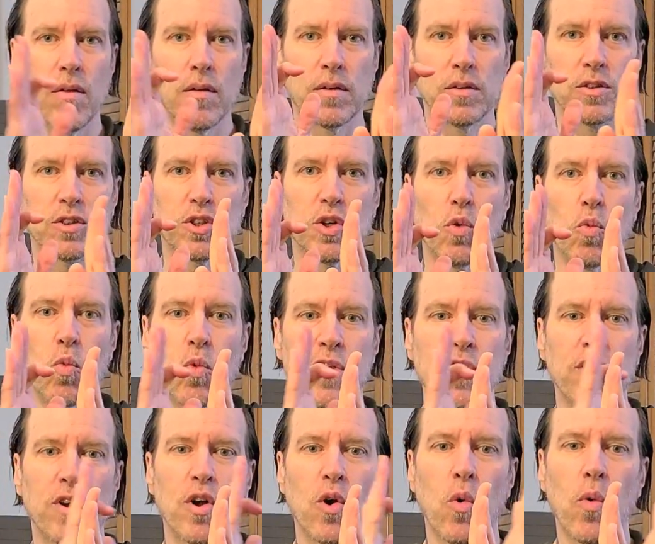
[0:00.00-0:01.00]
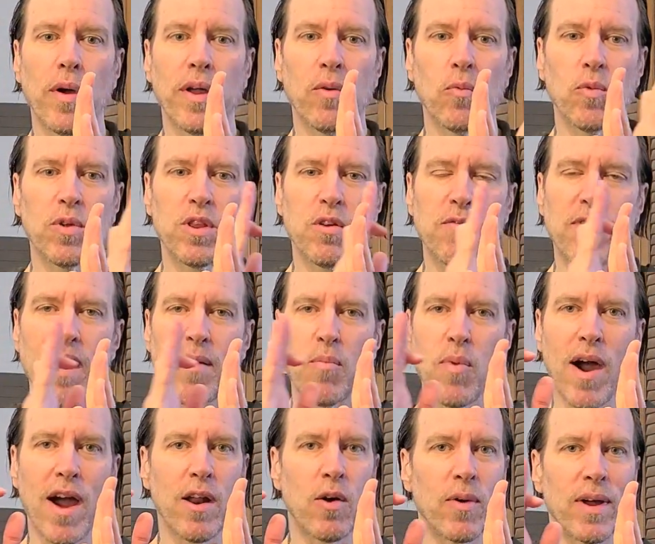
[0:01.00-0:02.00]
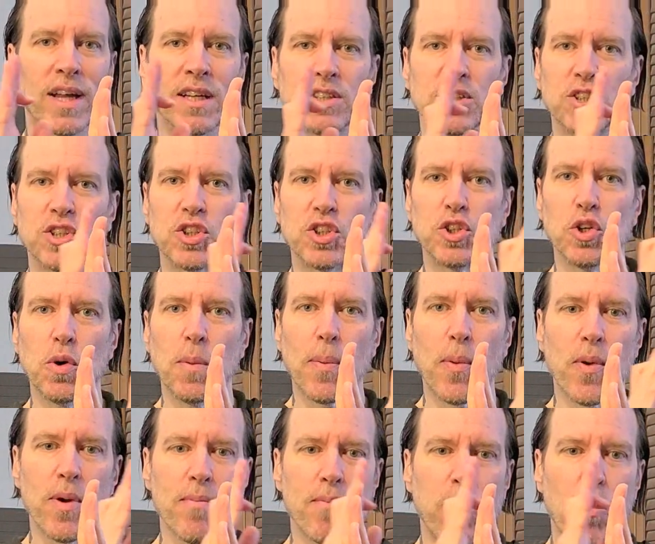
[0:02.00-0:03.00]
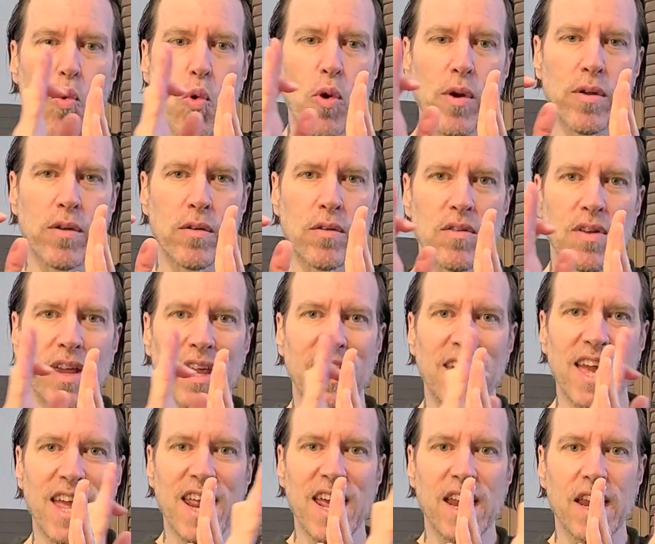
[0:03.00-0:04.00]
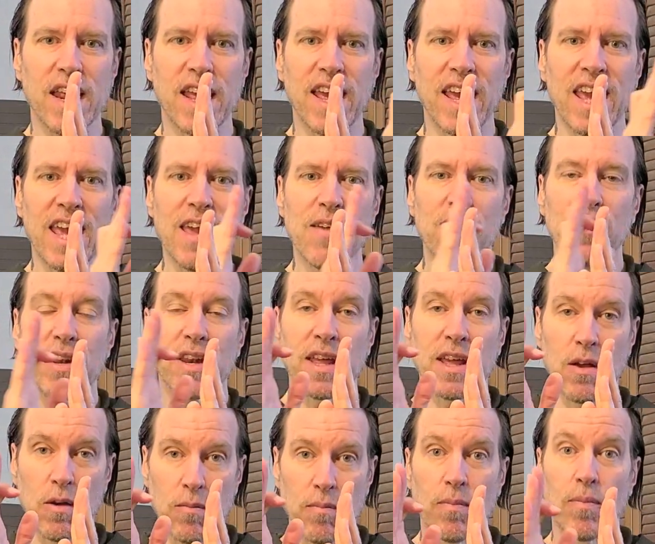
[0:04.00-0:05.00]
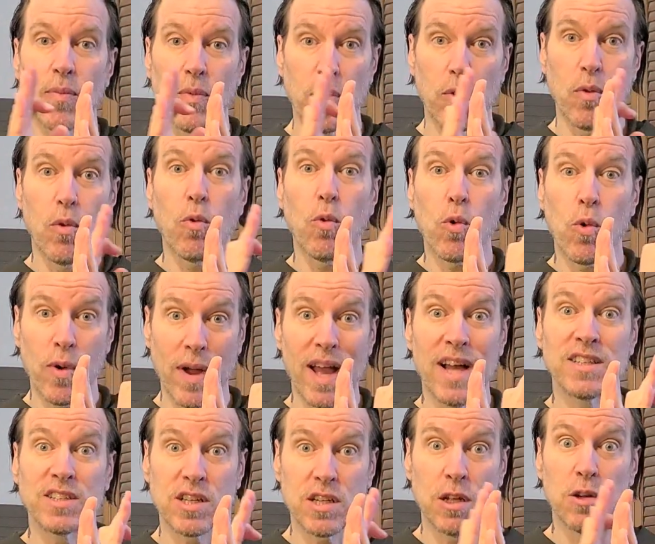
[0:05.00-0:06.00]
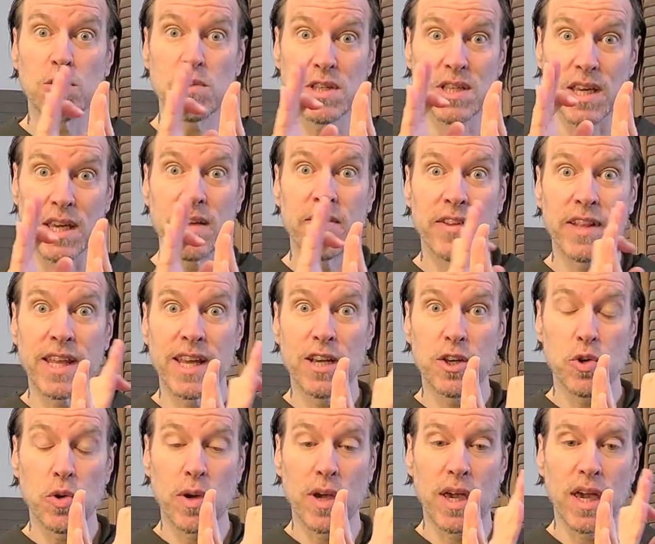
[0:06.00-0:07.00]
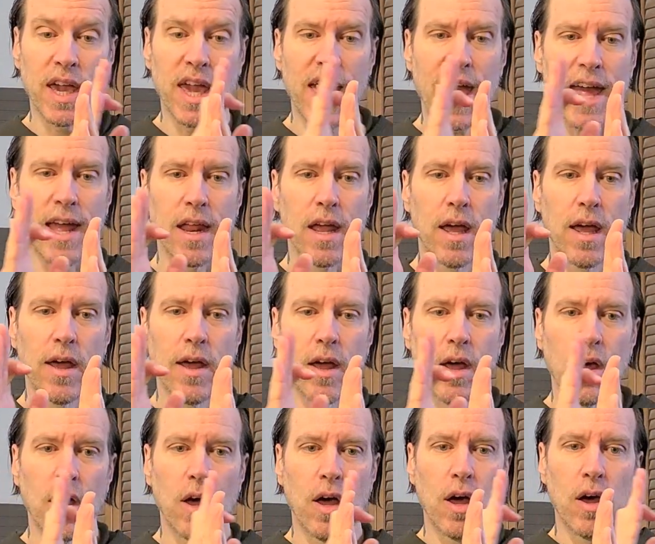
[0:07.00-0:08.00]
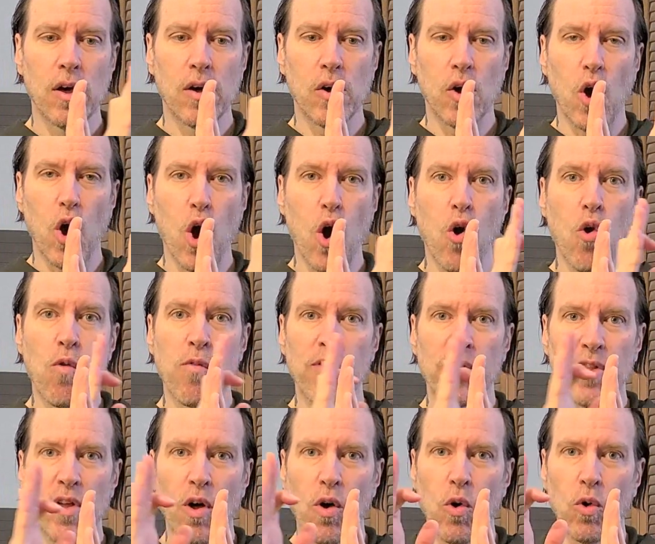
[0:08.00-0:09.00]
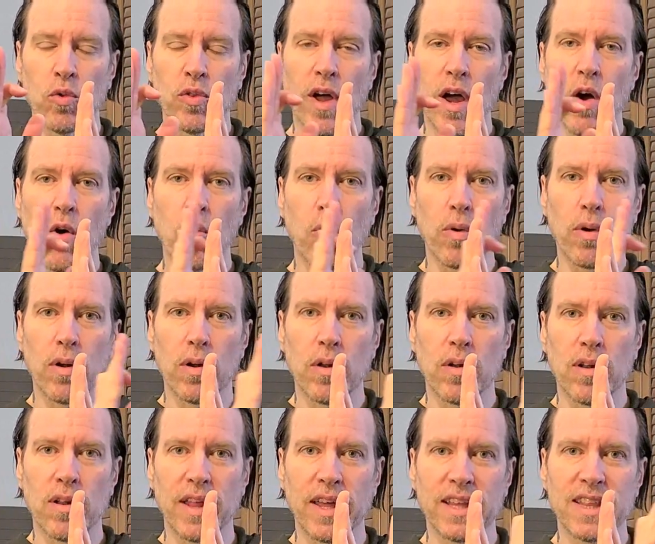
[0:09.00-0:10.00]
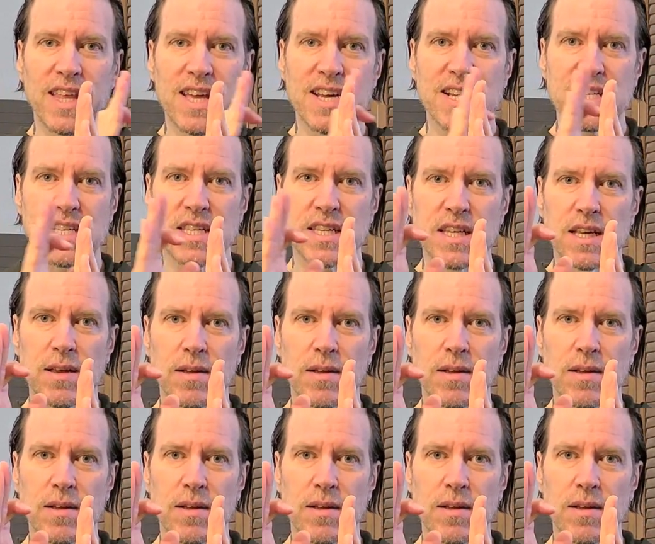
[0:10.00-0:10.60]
So when you're going with your vibrato, it's super important to get it evenly, or as close to evenly as you can get, over the whole note, like this.